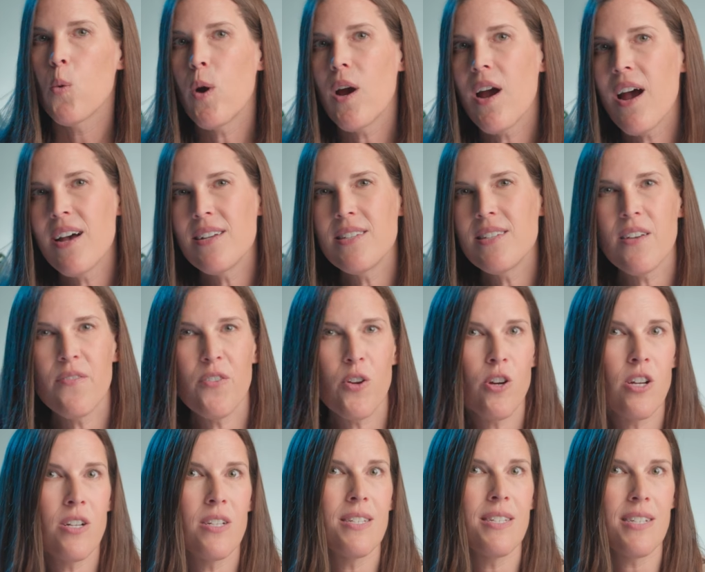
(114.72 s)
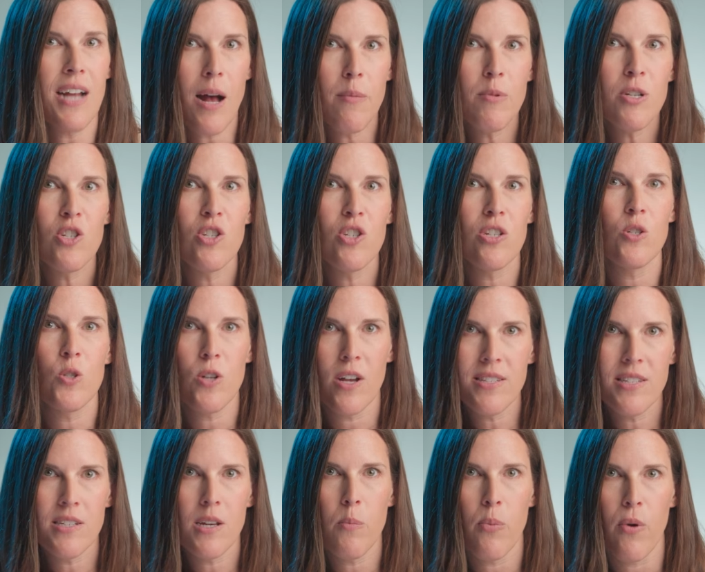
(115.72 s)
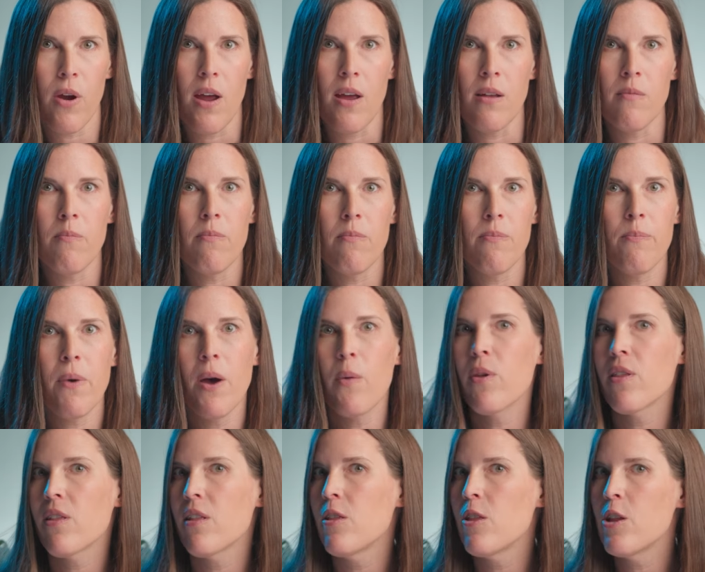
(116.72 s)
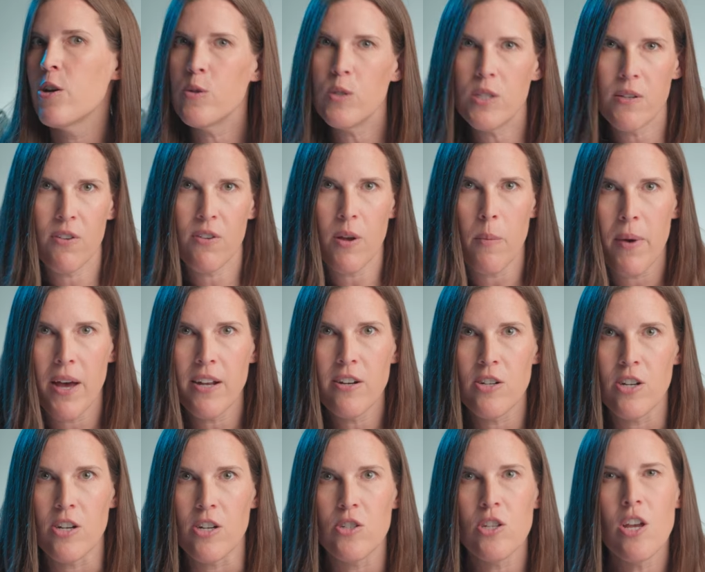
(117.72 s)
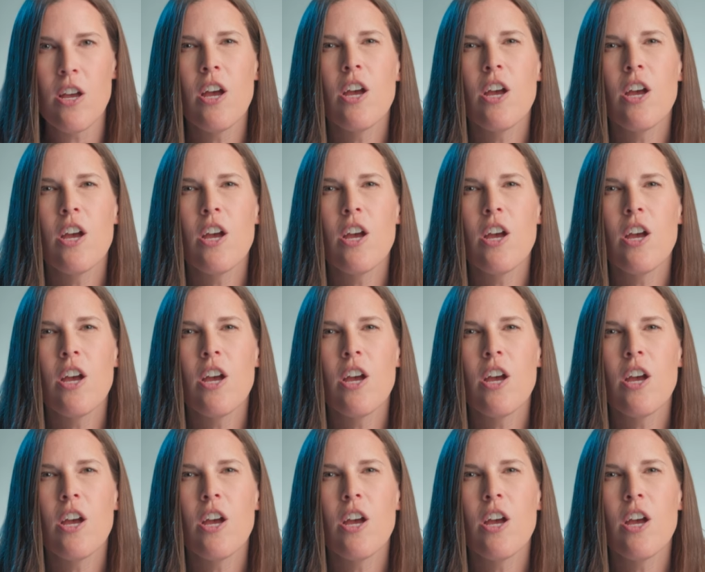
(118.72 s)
Whereas if you're an established and trusted brand, but with loads of competitors,